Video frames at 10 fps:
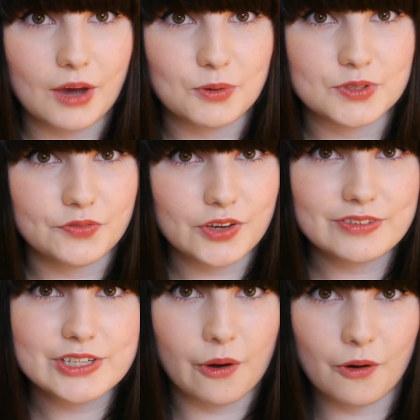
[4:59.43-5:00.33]
That was
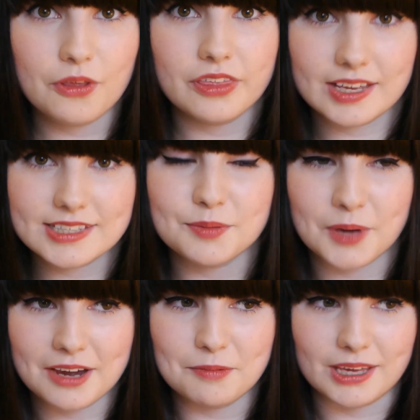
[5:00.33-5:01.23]
50 whole things
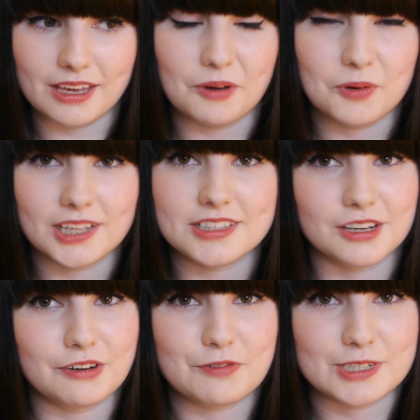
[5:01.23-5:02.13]
about me. Well
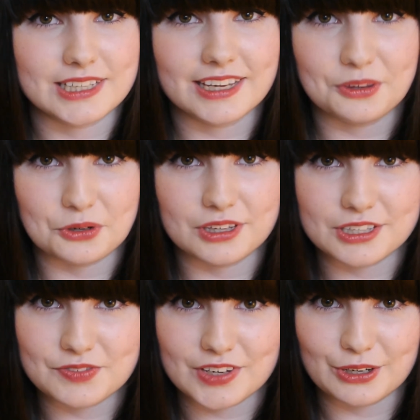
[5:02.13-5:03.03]
done for sitting through
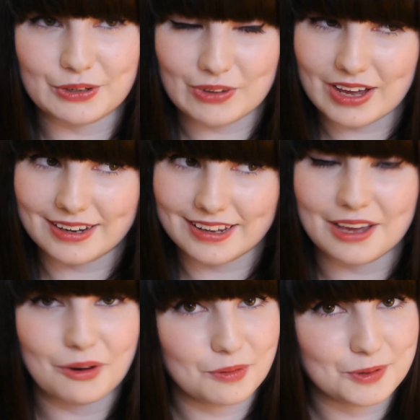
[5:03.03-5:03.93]
this video, and
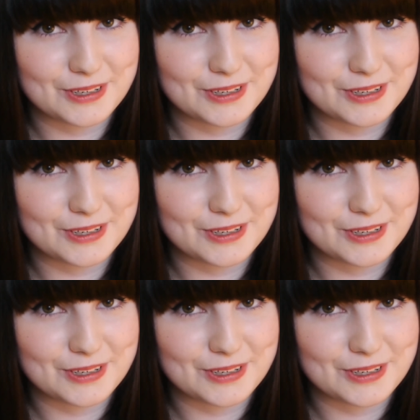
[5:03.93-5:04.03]
I hope you